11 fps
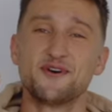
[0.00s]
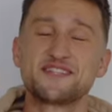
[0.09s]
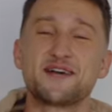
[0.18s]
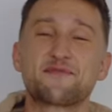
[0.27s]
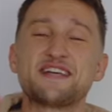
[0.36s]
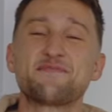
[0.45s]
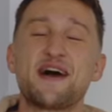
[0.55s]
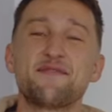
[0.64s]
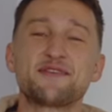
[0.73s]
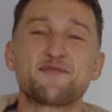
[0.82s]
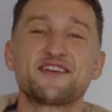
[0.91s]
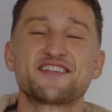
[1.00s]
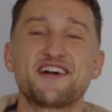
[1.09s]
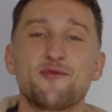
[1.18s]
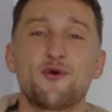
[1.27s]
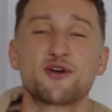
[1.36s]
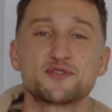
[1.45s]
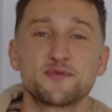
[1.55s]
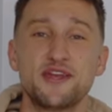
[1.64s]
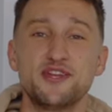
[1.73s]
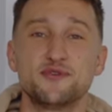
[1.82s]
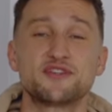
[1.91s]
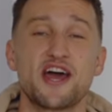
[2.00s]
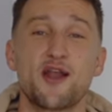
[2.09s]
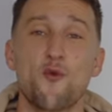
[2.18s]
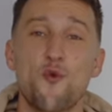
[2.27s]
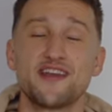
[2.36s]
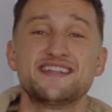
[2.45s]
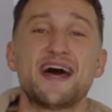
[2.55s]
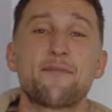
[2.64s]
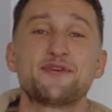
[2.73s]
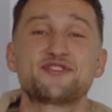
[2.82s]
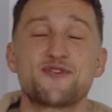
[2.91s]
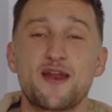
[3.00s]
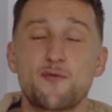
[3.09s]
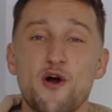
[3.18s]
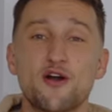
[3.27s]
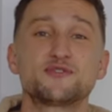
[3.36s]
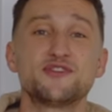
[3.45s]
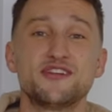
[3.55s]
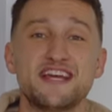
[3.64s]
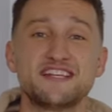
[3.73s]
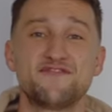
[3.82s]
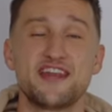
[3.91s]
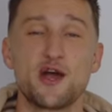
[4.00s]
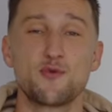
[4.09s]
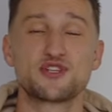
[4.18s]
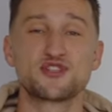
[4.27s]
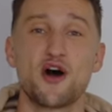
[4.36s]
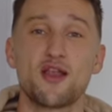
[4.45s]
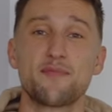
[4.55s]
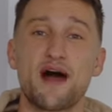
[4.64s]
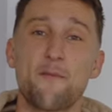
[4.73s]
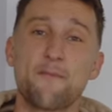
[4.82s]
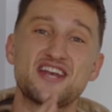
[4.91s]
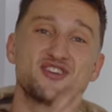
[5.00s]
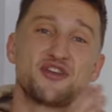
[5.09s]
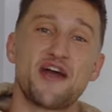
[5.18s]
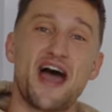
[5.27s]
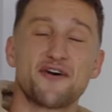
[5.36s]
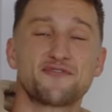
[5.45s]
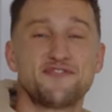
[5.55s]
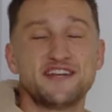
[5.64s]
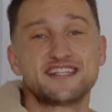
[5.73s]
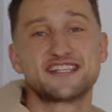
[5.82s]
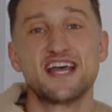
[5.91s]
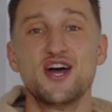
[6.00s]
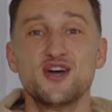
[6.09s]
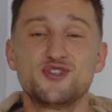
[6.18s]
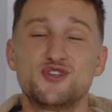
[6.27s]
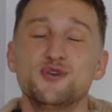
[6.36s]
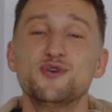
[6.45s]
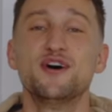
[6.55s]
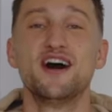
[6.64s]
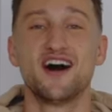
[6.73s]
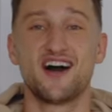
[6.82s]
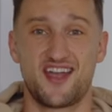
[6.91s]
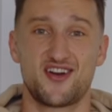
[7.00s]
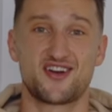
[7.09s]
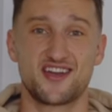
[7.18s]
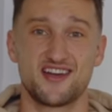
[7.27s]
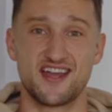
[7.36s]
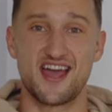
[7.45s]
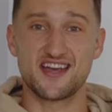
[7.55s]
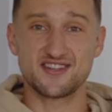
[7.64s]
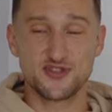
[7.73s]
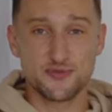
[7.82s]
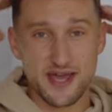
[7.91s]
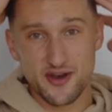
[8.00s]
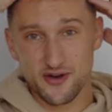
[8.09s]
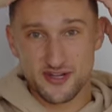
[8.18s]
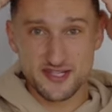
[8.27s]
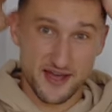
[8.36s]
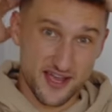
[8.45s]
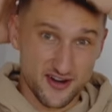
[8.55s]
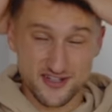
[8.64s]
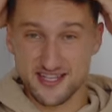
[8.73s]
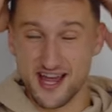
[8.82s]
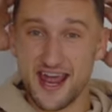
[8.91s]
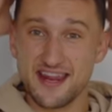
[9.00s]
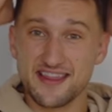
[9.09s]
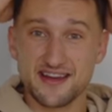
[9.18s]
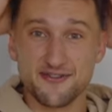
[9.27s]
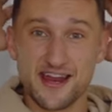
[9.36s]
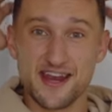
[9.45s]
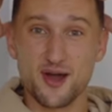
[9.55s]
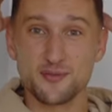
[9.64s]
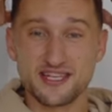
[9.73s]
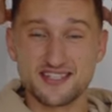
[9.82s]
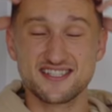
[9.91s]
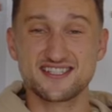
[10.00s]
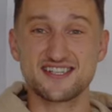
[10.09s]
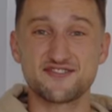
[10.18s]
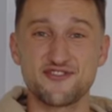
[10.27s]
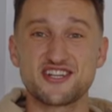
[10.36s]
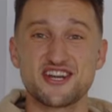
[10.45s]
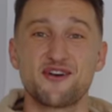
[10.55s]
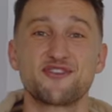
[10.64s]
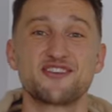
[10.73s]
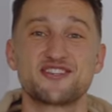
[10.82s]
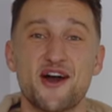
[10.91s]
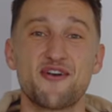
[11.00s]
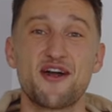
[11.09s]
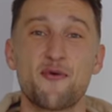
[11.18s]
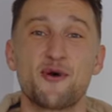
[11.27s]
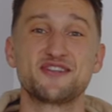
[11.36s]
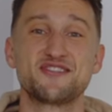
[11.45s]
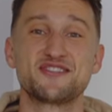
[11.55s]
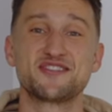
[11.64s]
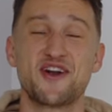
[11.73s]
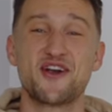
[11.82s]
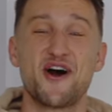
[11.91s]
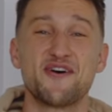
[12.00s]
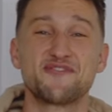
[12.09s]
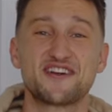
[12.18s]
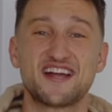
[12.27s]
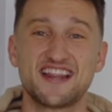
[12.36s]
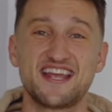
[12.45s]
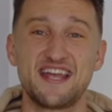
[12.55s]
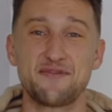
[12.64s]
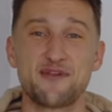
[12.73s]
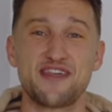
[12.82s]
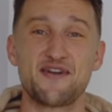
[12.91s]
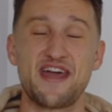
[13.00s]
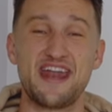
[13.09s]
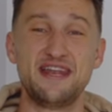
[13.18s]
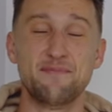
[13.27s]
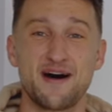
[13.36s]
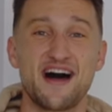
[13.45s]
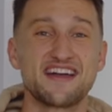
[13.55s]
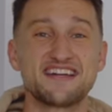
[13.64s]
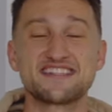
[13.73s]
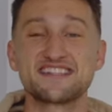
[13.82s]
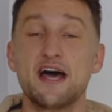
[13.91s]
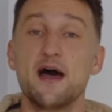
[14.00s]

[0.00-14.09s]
What's up guys, my name is Marcel, welcome to my YouTube channel One Dapper Street. Welcome to today's video which is all about matching your outfits to a haircut. As you may notice, my hair is not anything right now because this is fresh out the shower. I wanted to start off clean without any bias,